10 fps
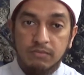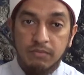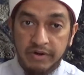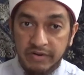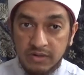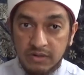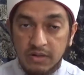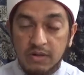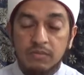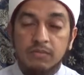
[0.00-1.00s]
buried
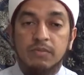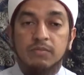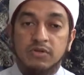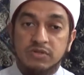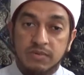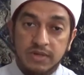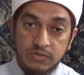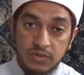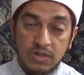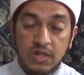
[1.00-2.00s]
possibly as
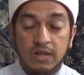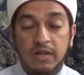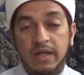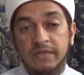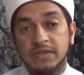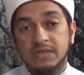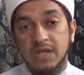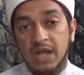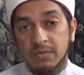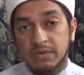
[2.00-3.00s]
well. And then
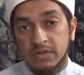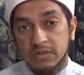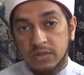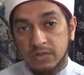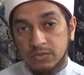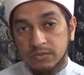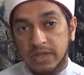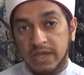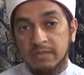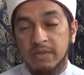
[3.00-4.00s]
Sahaba radiallahu anhum
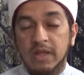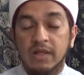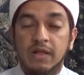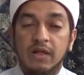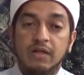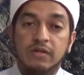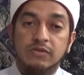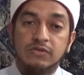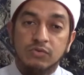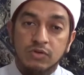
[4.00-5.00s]
came.
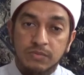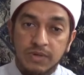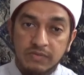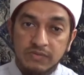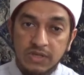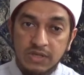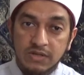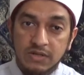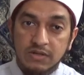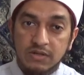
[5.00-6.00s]
The ulama of
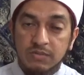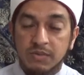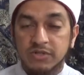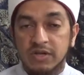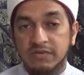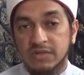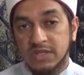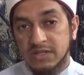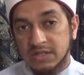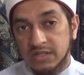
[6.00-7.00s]
Deen, Imam Shafi
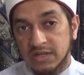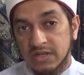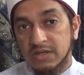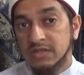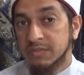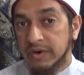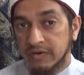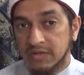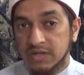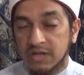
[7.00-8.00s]
settled here, is
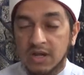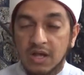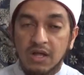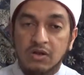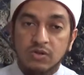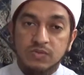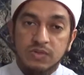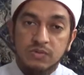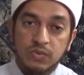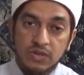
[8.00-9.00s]
buried here,
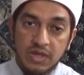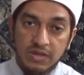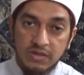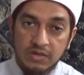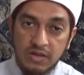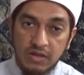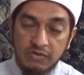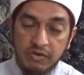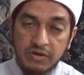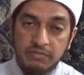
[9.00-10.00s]
alongside with other
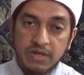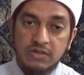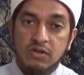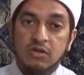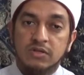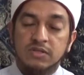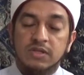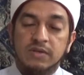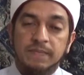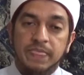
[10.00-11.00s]
great many scholars
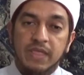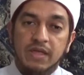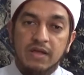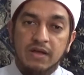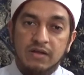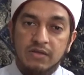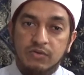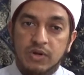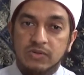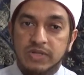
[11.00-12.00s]

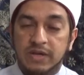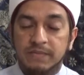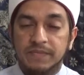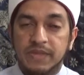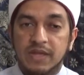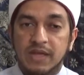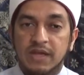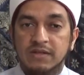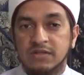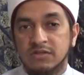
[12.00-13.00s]
throughout time.
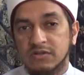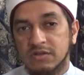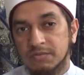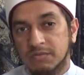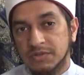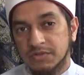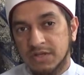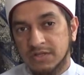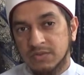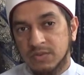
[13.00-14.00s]
And Misra
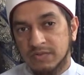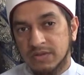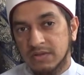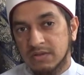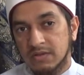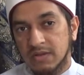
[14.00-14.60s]
is one of the